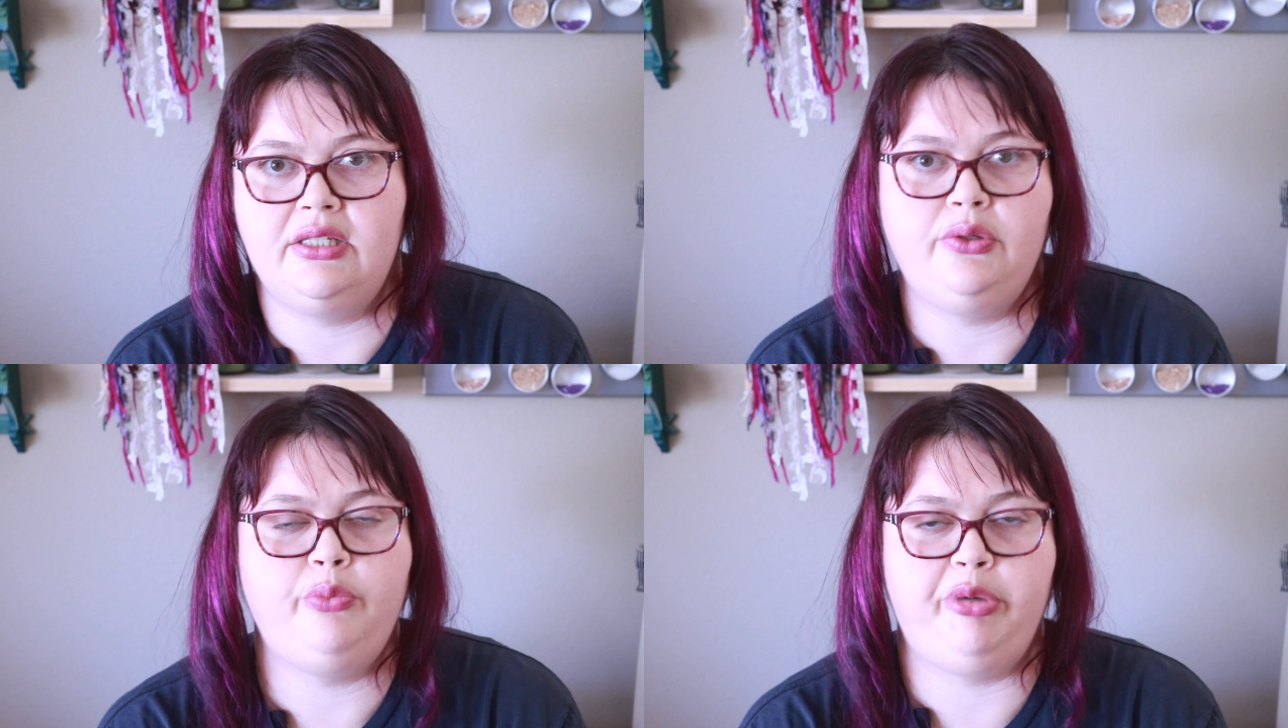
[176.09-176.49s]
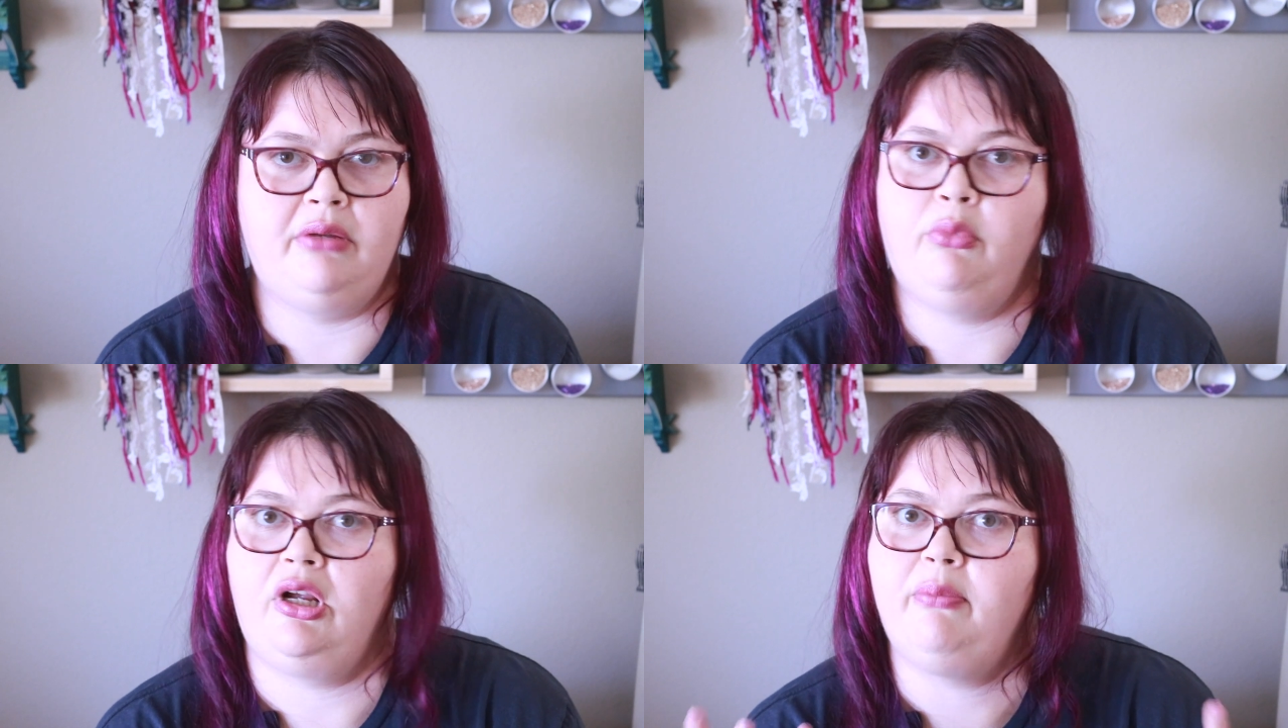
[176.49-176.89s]
to
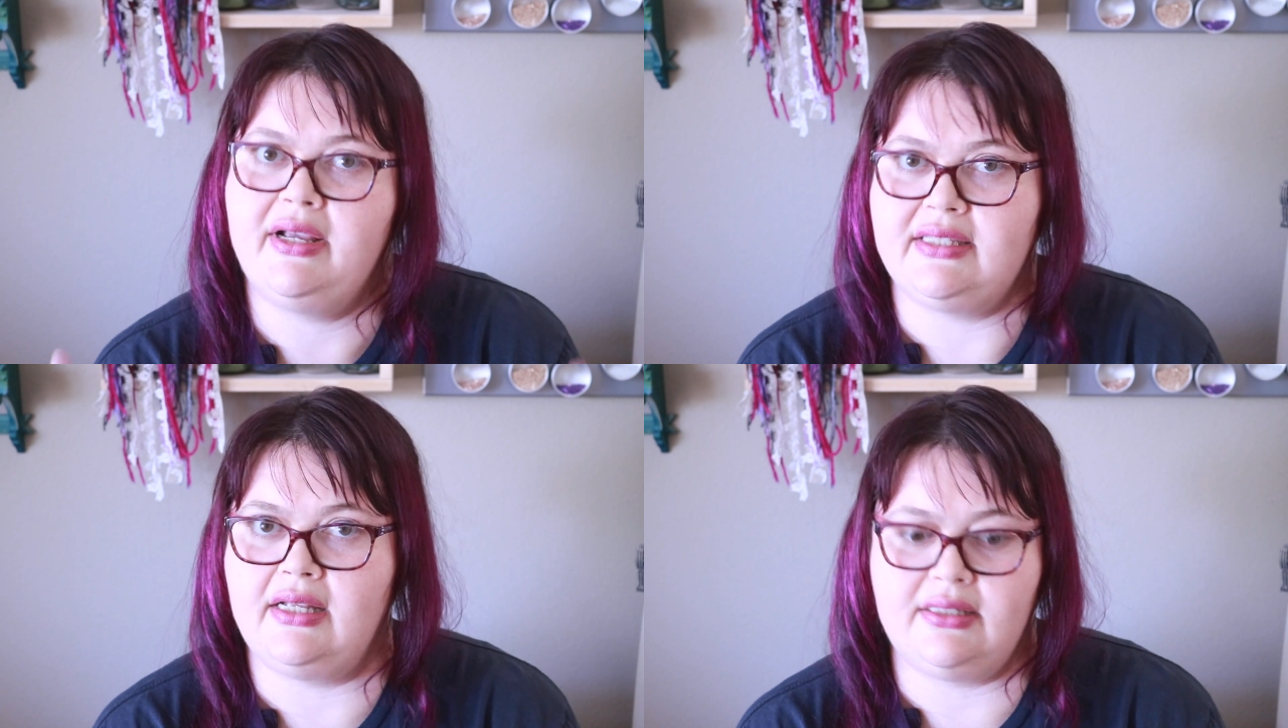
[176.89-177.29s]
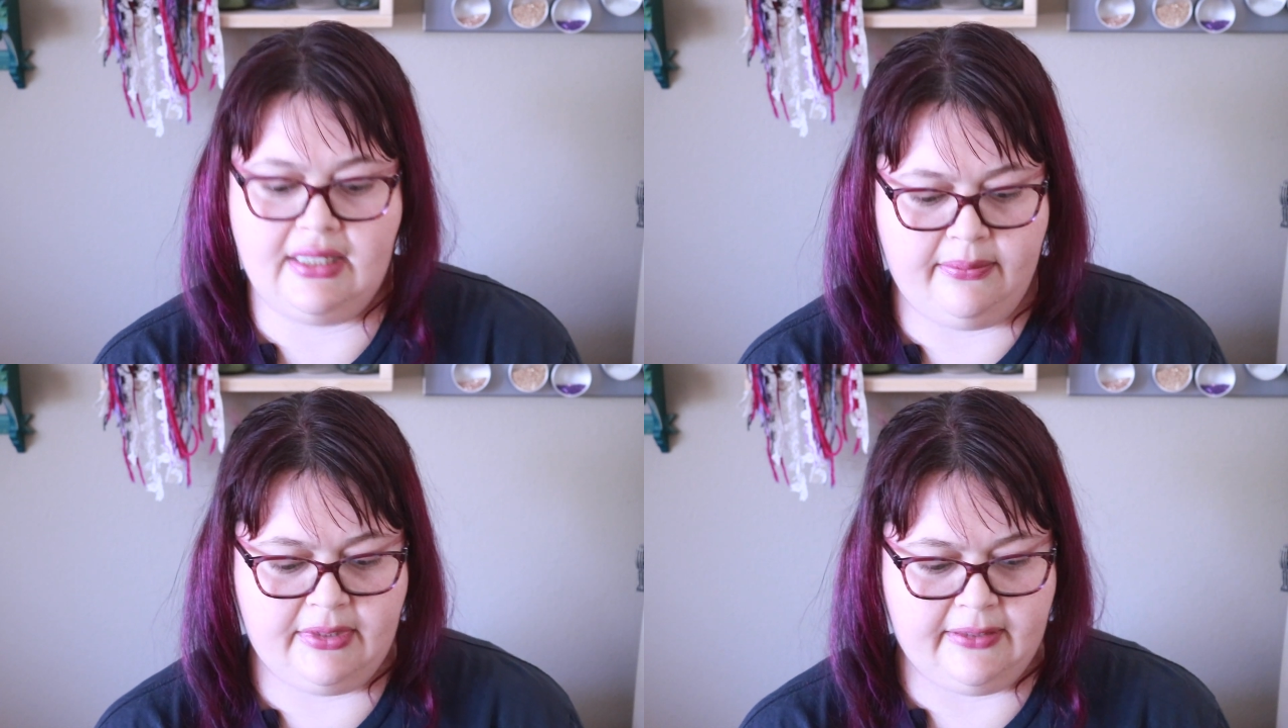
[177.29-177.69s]
pin mark my side
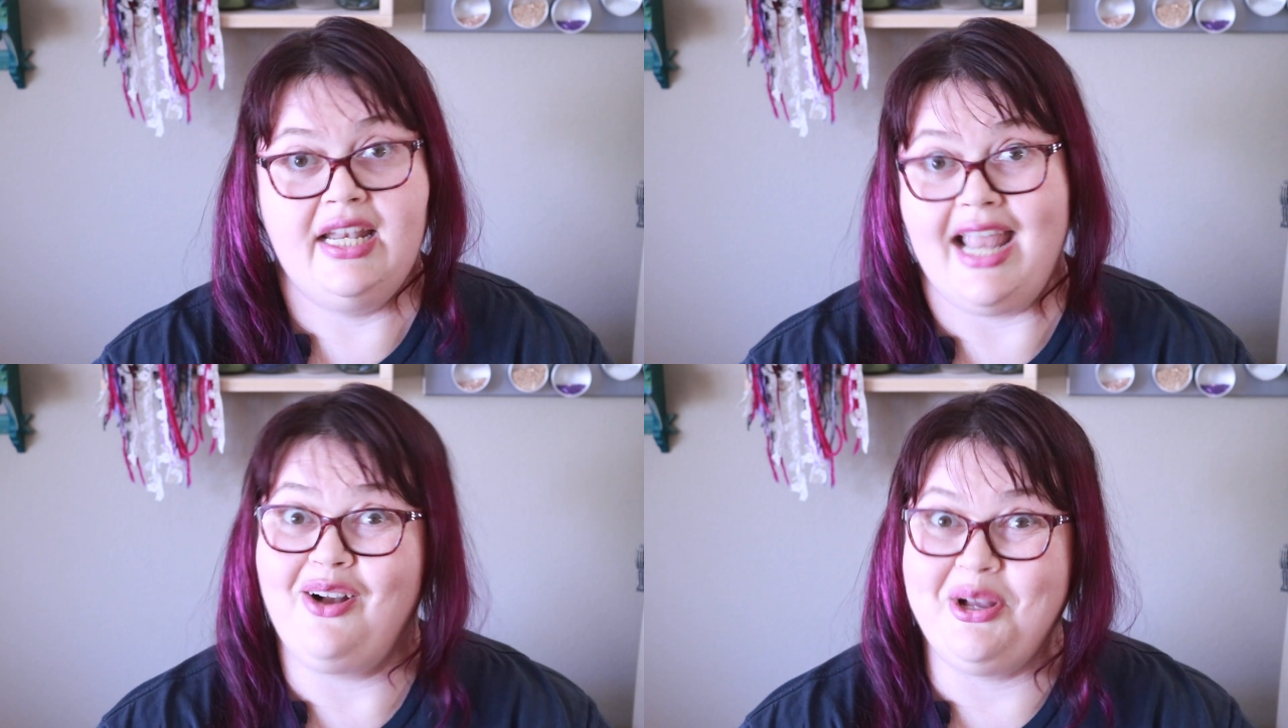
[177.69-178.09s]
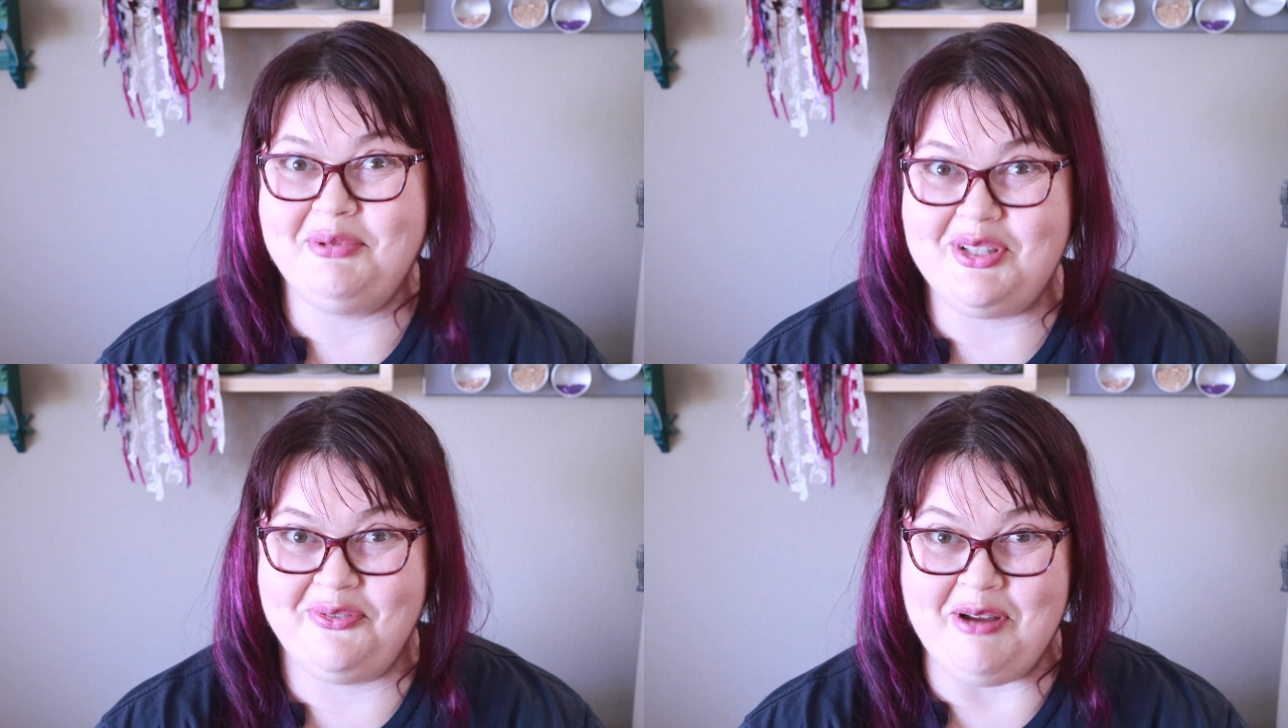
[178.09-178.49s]
seams. Now
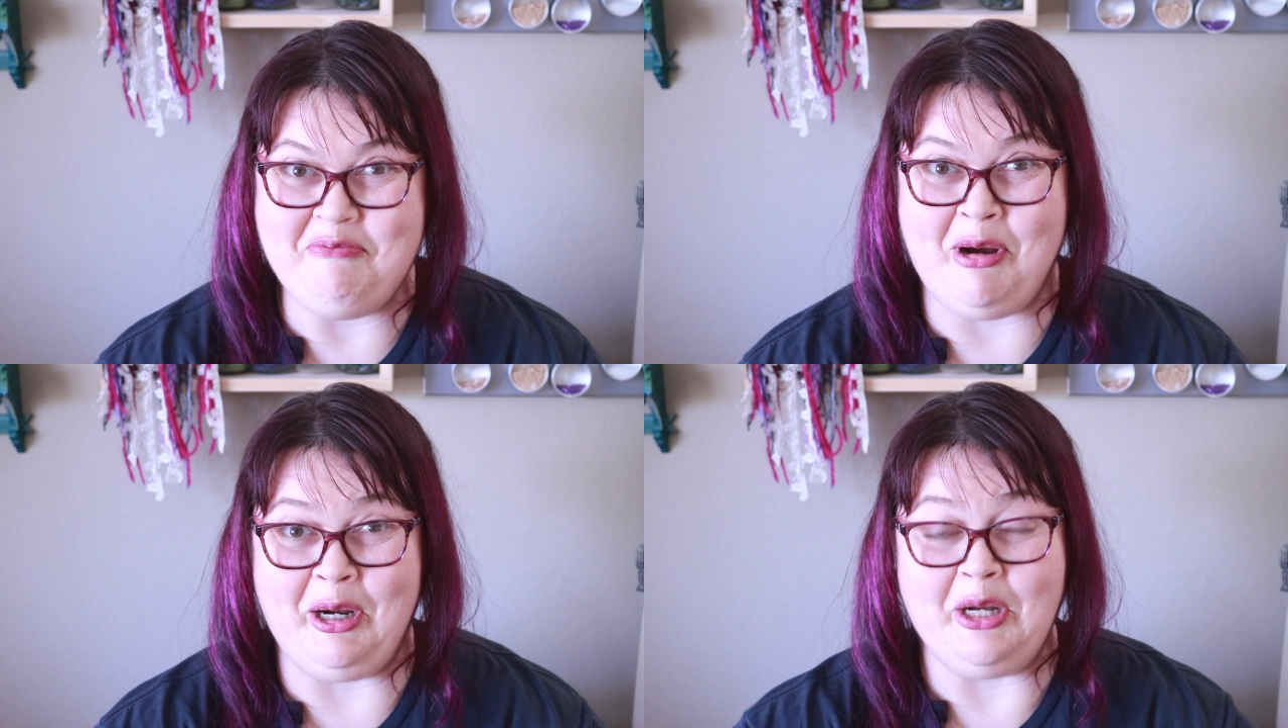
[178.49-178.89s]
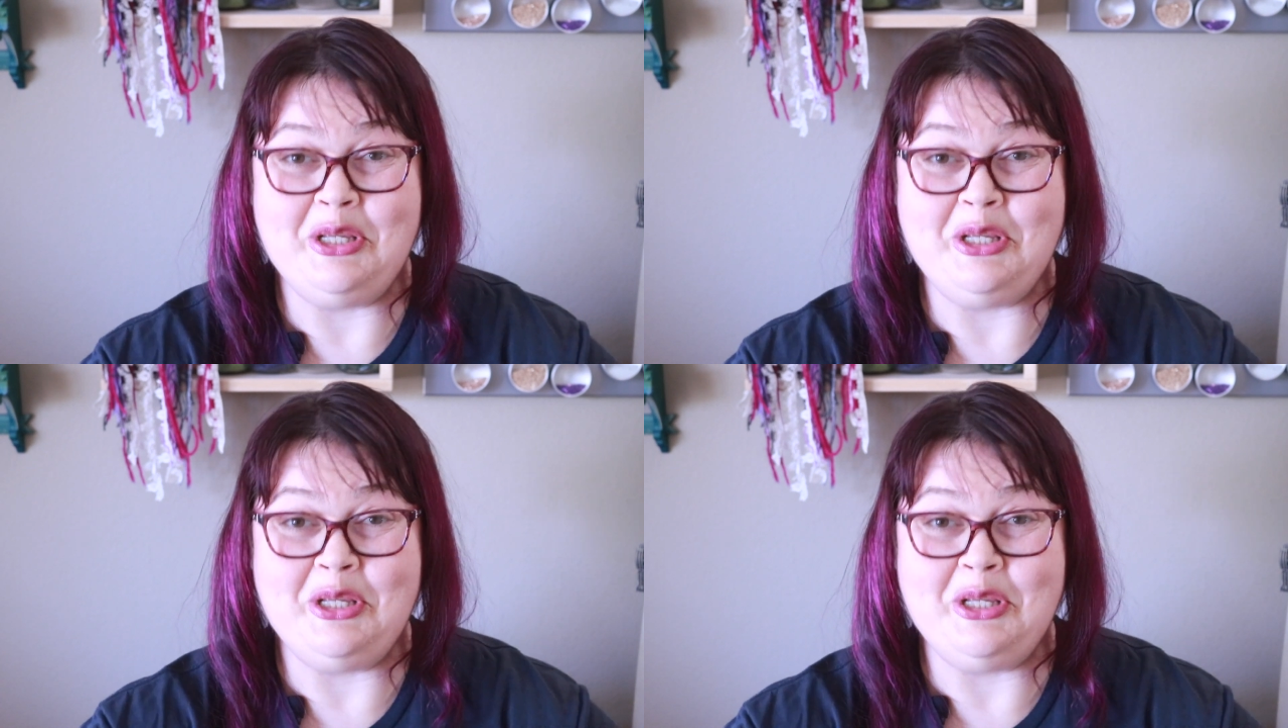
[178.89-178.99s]
comes the fun part.